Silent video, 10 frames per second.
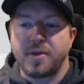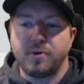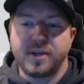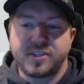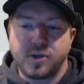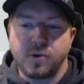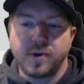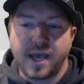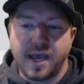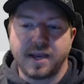32
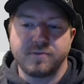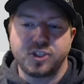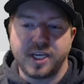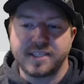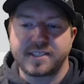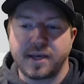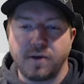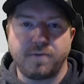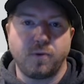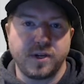gig of
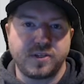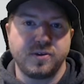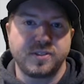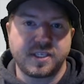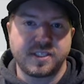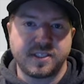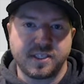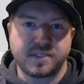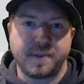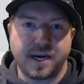G.Skill
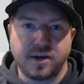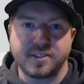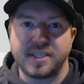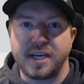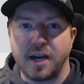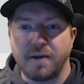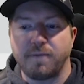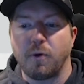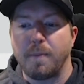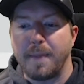4266 MHz
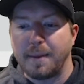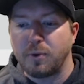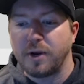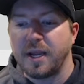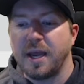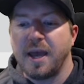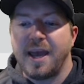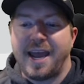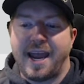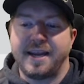DDR4 memory,
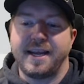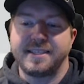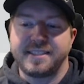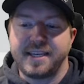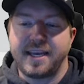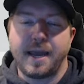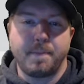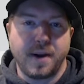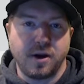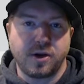and a
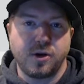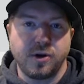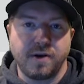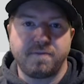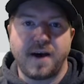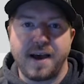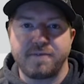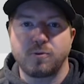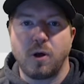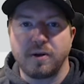Seagate Barracuda
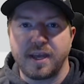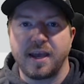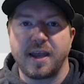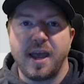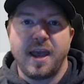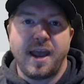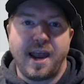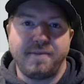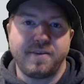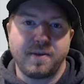512 gig
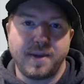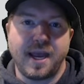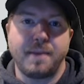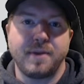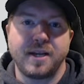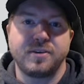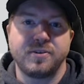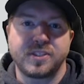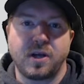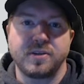NVMe
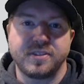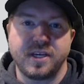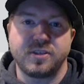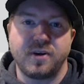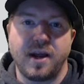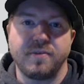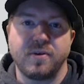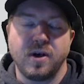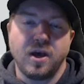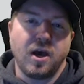M.2 solid state
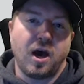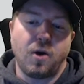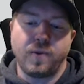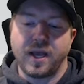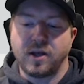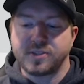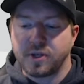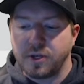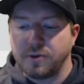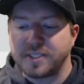drive. We
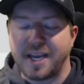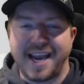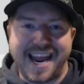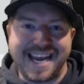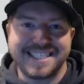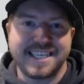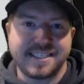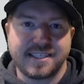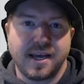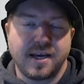also used an
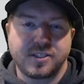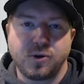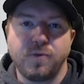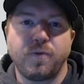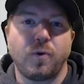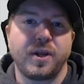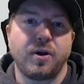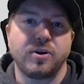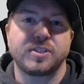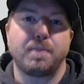Asus
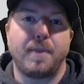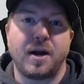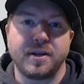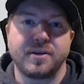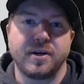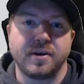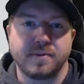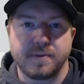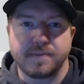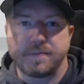240Hz monitor.